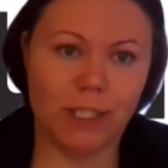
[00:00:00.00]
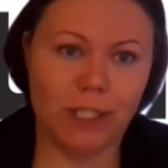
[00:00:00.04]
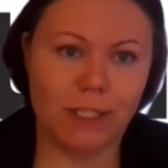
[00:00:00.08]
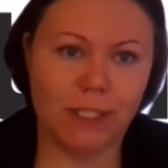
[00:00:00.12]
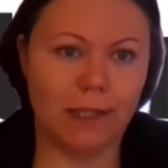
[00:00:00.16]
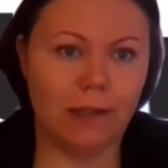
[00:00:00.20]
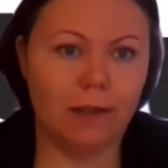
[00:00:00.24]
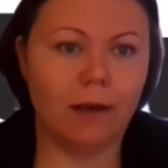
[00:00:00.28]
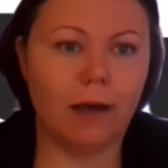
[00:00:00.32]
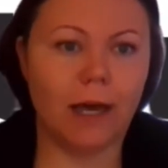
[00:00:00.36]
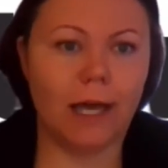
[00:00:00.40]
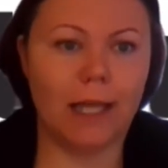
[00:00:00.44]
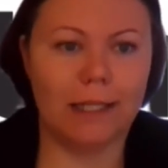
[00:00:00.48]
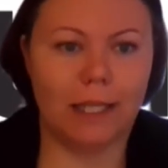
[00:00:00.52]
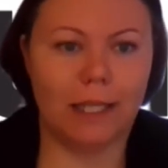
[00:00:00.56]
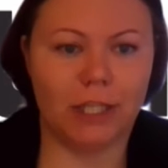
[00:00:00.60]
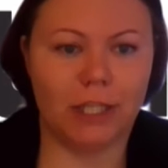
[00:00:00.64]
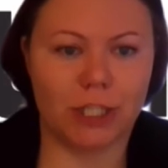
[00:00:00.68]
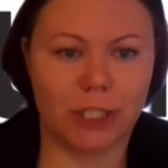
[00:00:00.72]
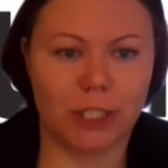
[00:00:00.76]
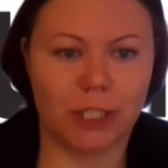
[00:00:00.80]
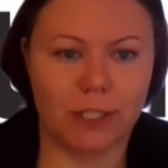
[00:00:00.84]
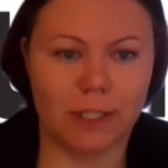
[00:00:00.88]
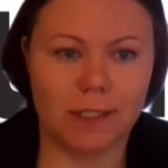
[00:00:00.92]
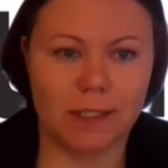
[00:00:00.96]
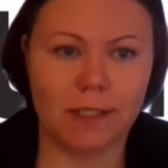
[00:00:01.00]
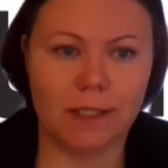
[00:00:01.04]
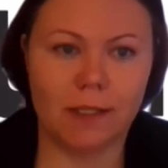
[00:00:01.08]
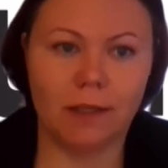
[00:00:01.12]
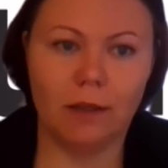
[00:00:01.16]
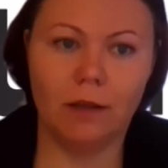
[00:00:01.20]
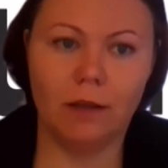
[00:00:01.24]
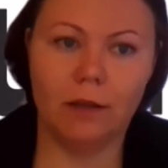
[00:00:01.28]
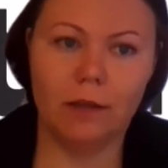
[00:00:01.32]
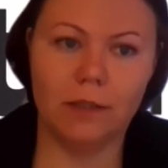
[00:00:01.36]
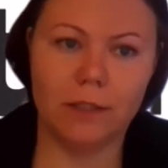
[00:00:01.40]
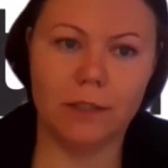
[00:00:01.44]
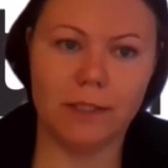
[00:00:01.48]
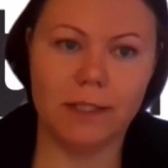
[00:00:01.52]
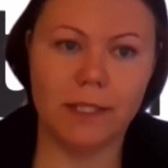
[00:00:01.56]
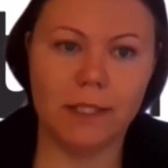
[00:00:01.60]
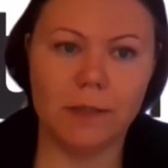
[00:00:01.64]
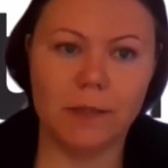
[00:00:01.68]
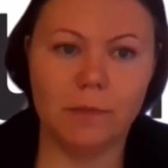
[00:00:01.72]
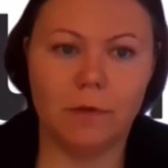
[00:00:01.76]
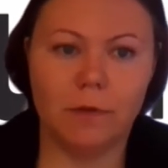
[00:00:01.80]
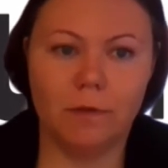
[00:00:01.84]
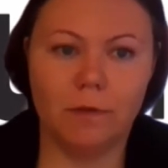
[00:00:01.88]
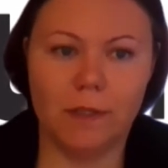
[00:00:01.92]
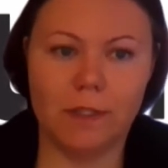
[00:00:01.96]
This is how HCL
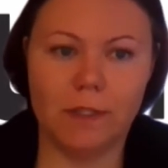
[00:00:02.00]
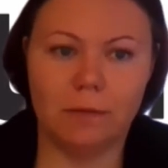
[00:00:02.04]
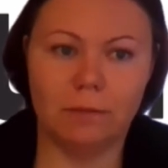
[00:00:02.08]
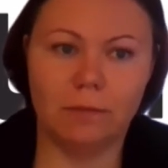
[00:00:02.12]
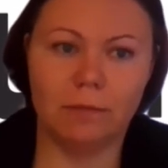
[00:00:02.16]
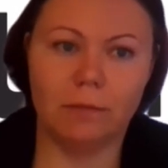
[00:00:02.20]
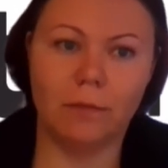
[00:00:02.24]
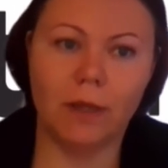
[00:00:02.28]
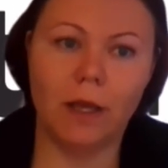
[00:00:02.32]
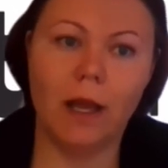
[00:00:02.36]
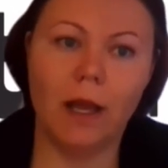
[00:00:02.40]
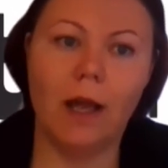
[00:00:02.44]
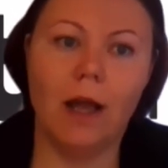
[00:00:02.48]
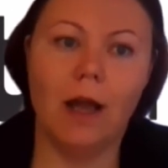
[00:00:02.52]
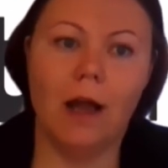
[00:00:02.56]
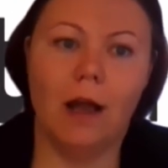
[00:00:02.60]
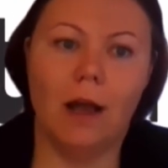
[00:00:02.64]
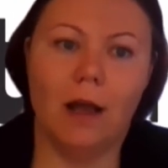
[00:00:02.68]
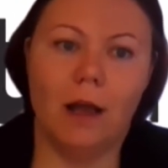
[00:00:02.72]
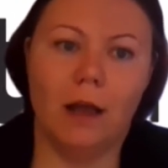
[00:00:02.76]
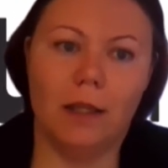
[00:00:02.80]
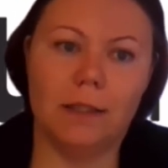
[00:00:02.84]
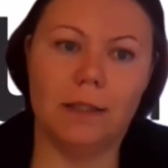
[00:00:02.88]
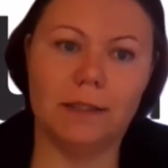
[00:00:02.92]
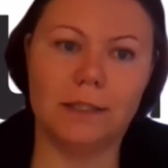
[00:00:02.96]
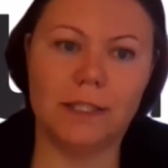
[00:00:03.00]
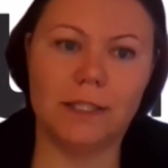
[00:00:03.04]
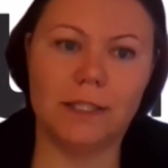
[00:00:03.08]
connections profile looks.